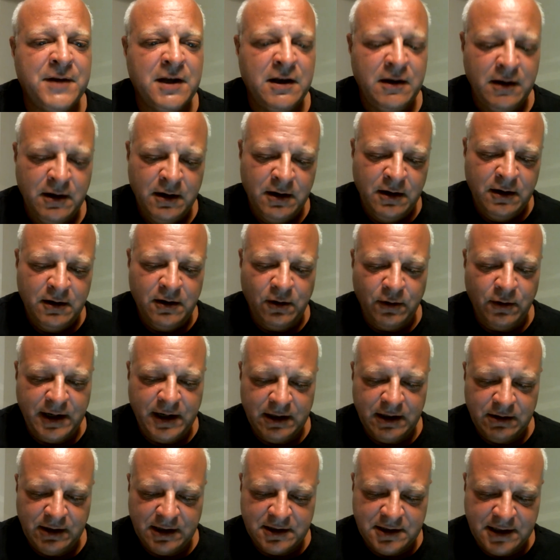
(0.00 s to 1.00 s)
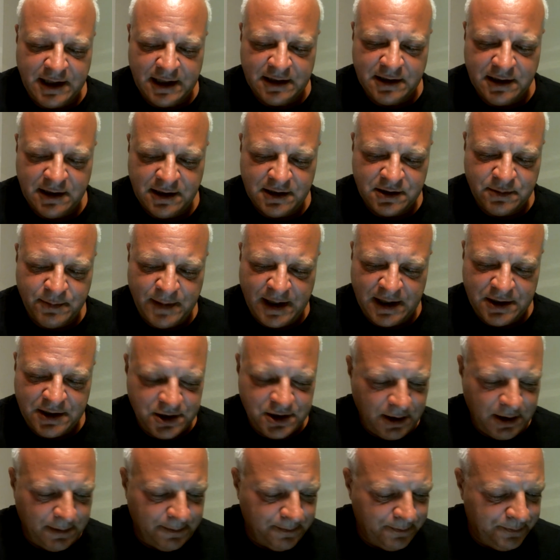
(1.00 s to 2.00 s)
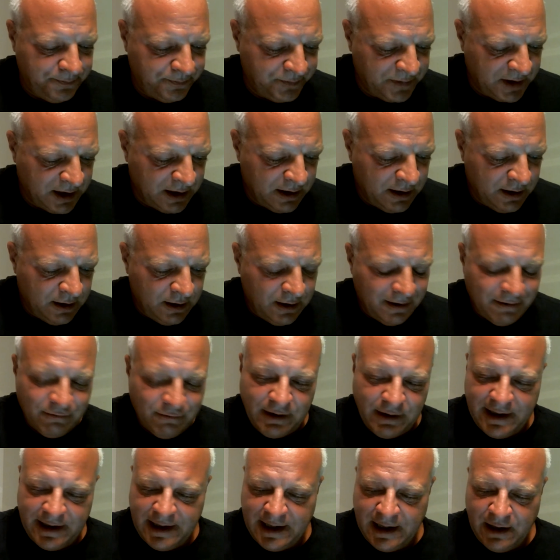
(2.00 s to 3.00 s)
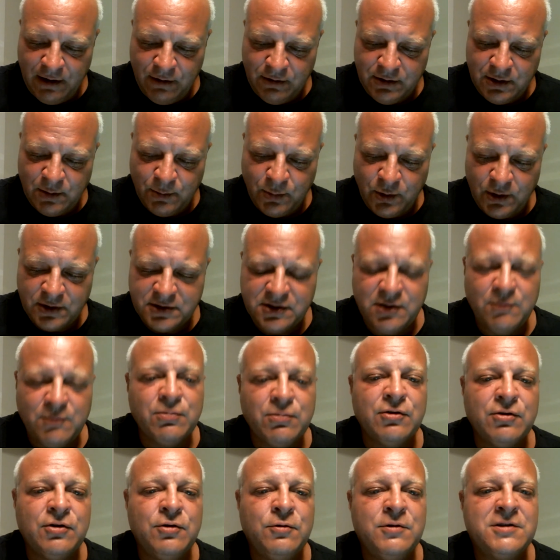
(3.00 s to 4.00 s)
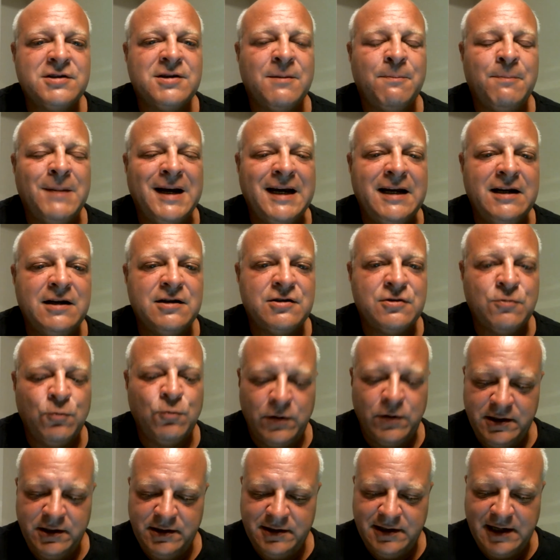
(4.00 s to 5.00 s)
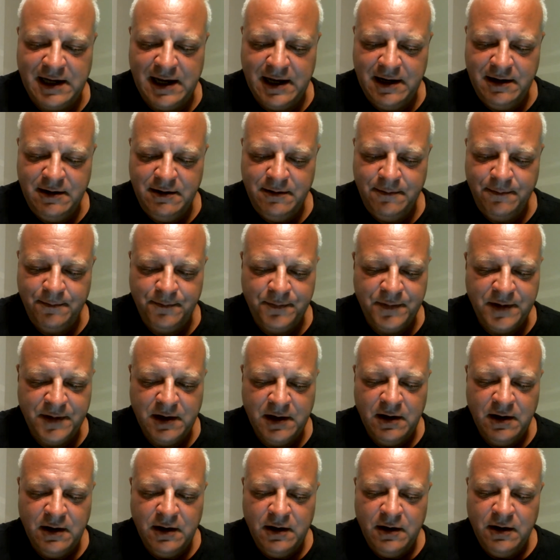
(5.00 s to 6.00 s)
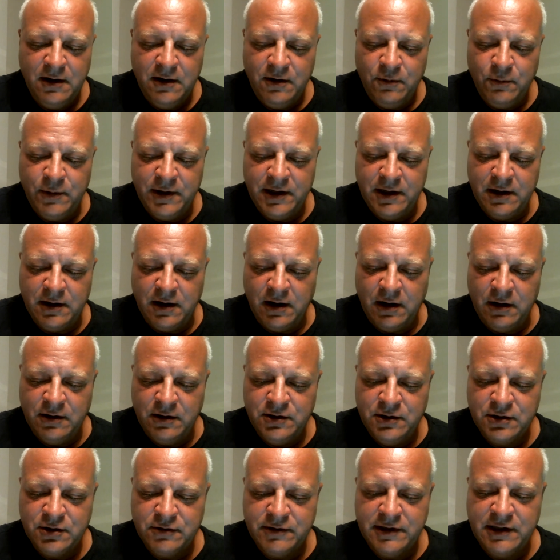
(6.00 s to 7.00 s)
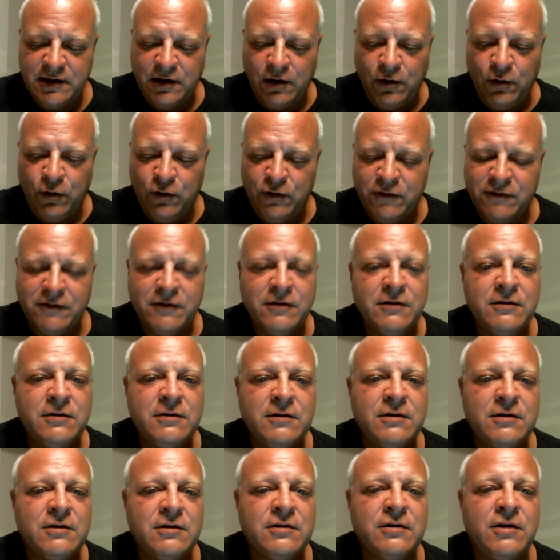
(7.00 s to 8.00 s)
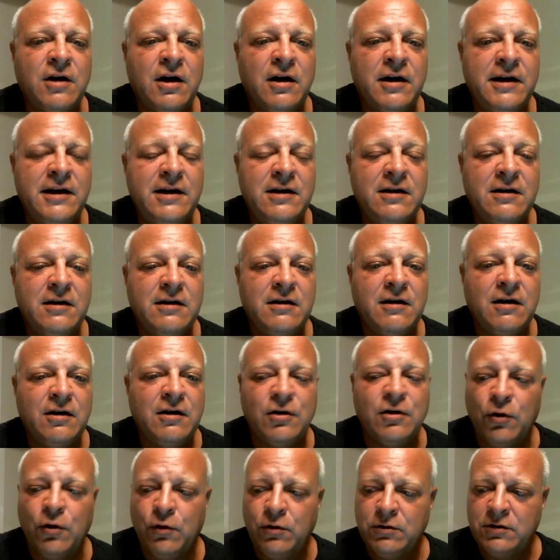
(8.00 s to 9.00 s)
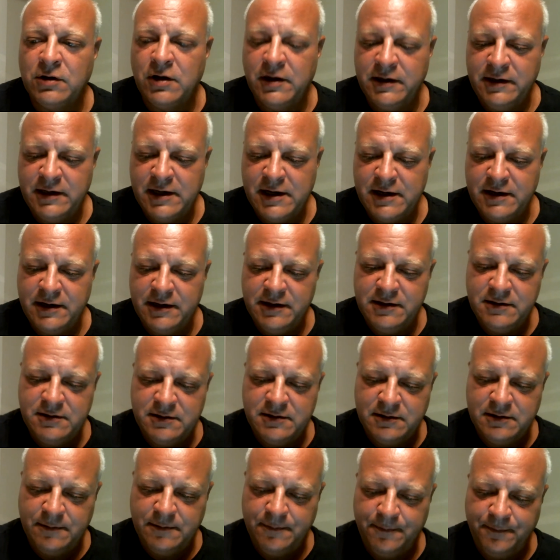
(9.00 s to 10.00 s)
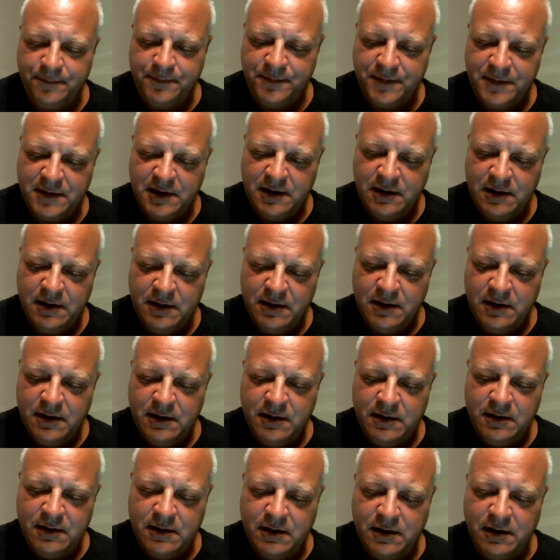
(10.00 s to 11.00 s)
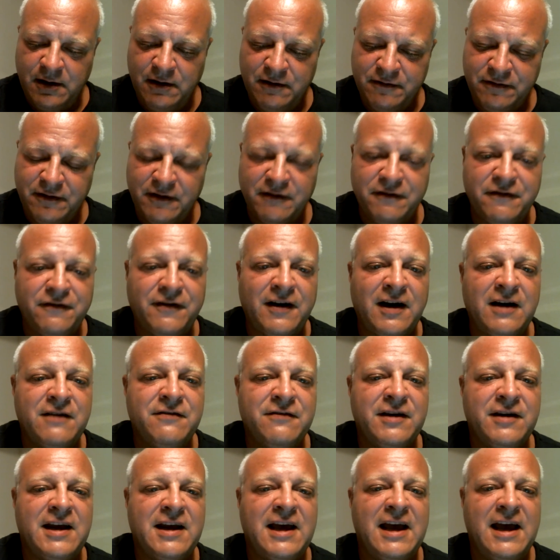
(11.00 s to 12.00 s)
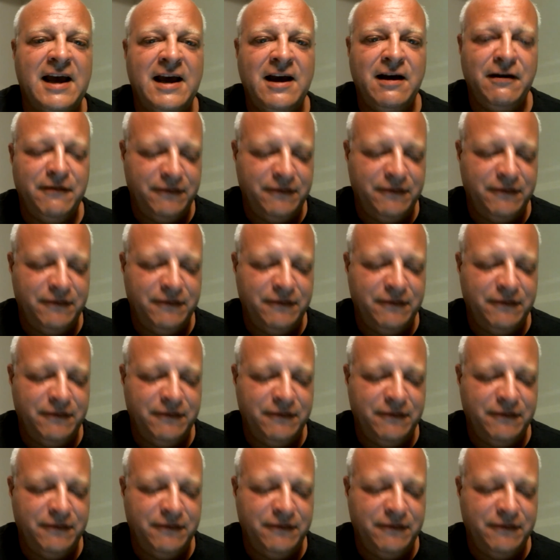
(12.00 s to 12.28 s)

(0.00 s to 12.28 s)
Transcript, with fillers: Okay, let's get to this matchup. Right now, the Boston Bruins are -110 with an under and over line, goal line that is, of 5.5.